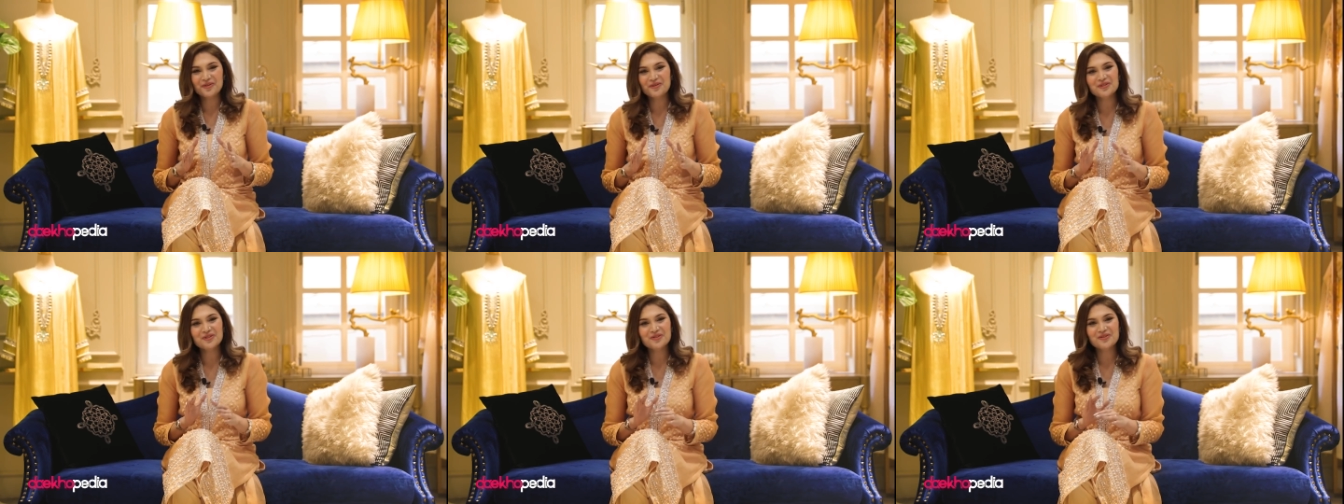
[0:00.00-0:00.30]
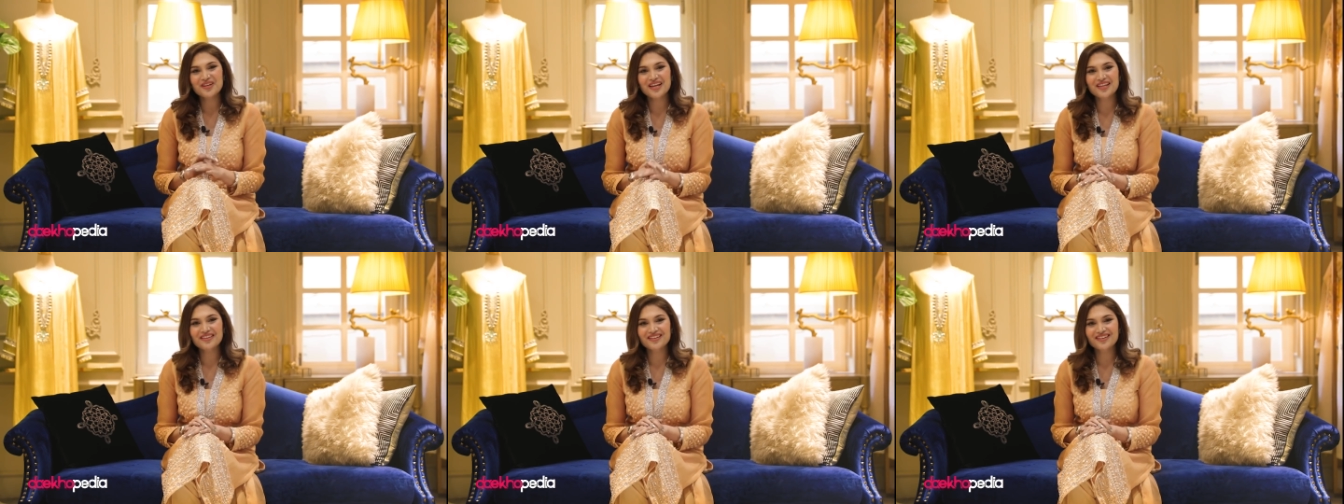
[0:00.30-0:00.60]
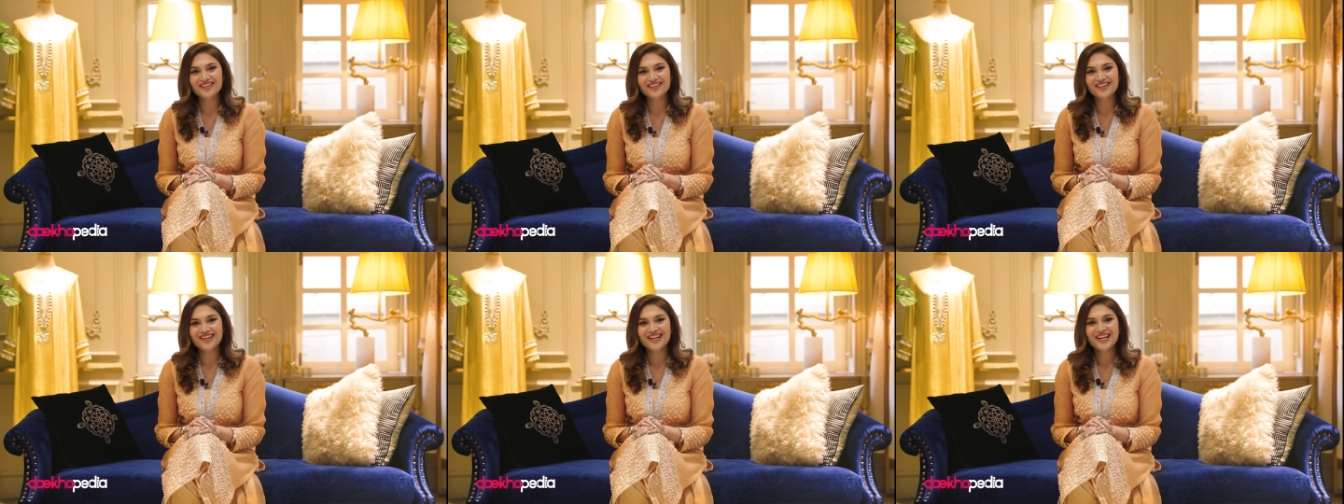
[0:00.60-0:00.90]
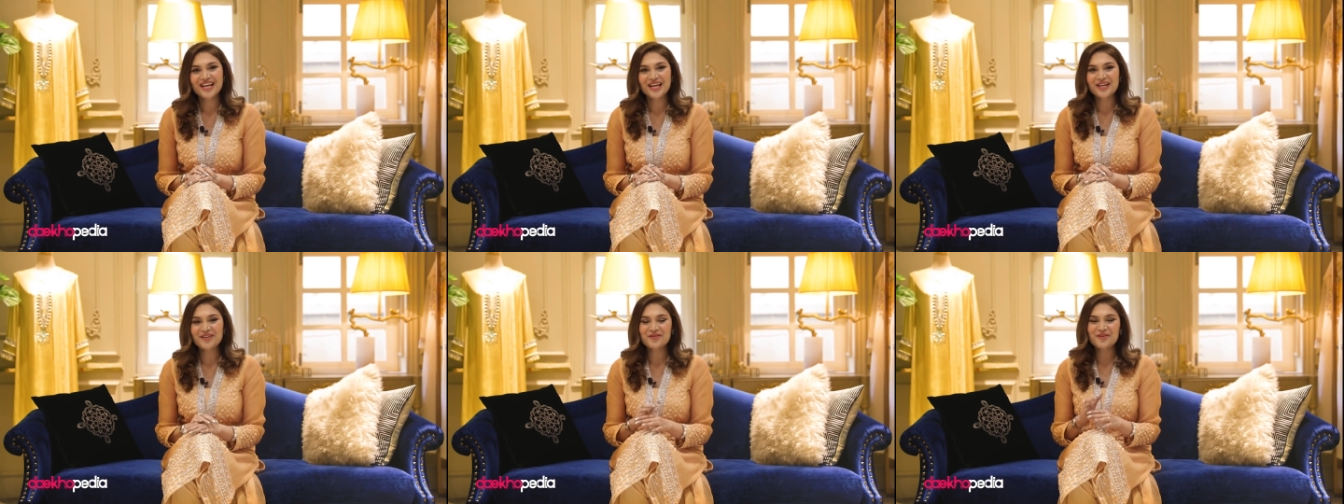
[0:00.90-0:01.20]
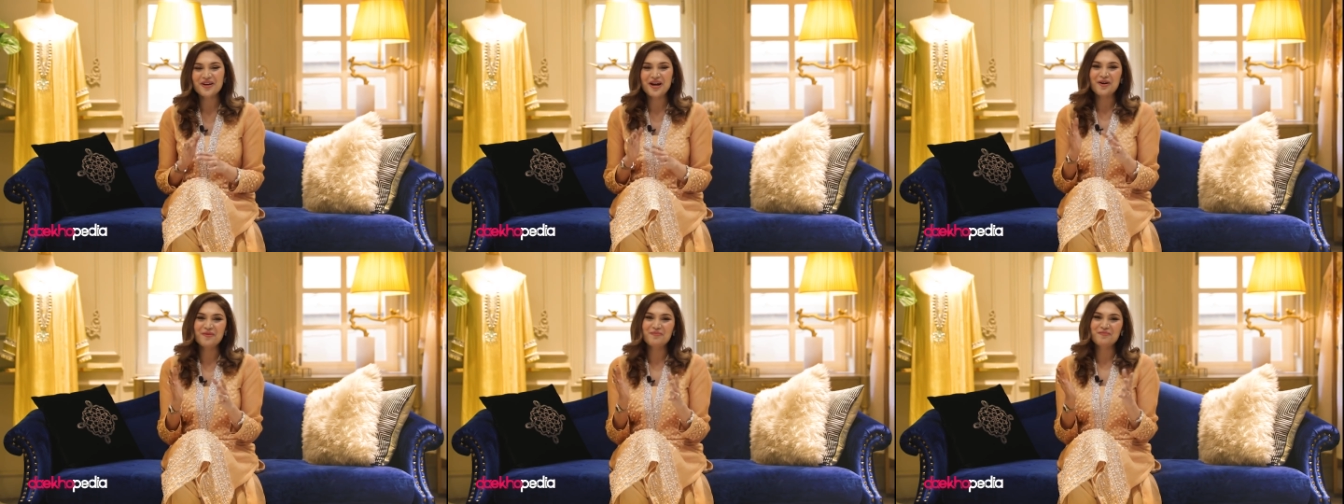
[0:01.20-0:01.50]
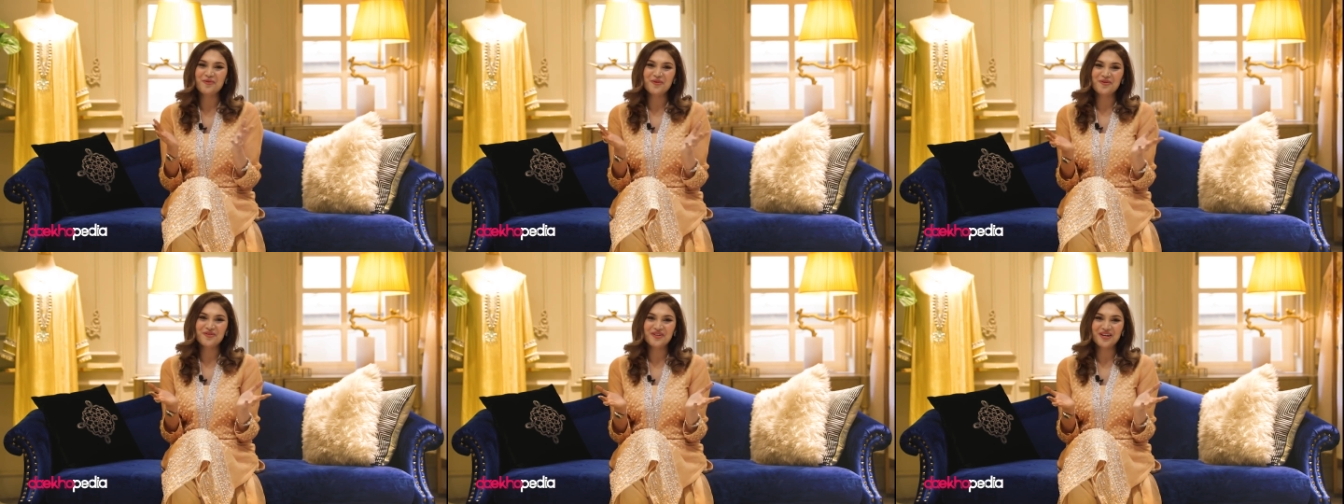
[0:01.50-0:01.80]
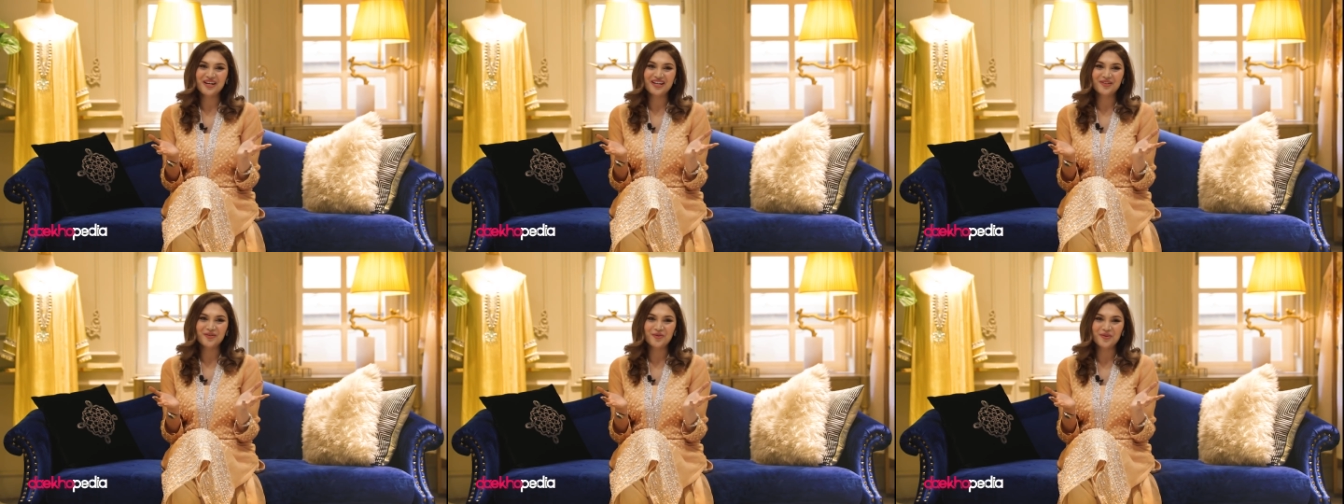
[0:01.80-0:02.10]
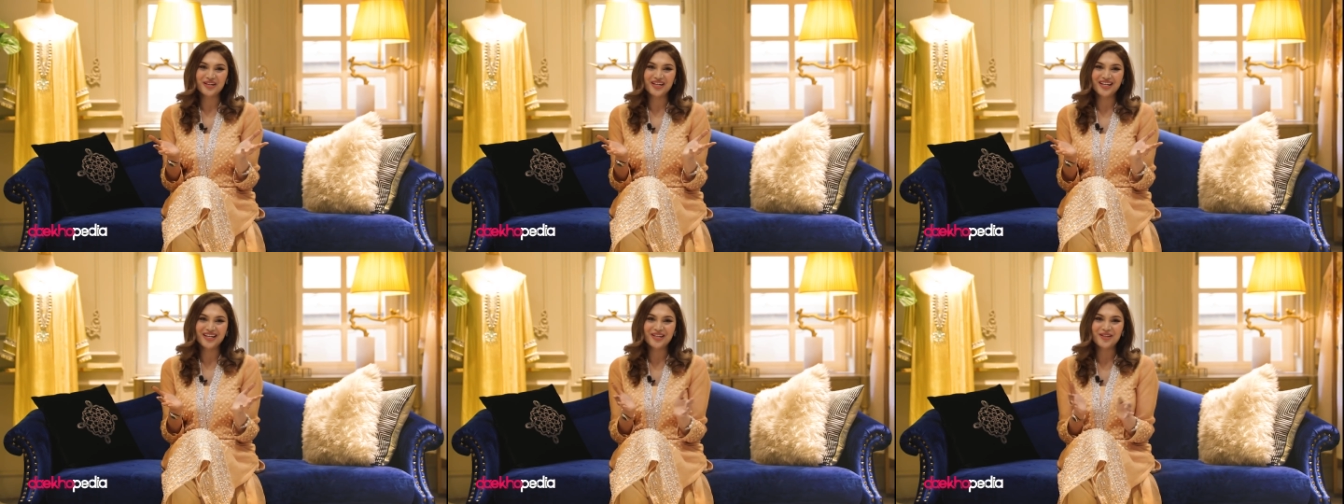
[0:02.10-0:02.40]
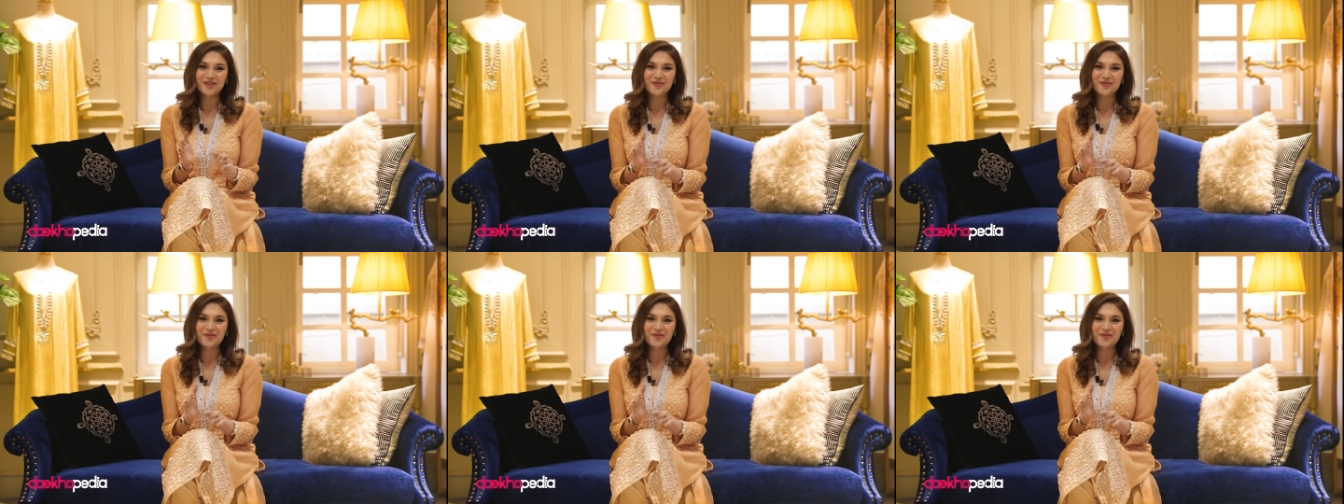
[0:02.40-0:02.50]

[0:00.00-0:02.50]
clothes together. And you know how Bonra Kore,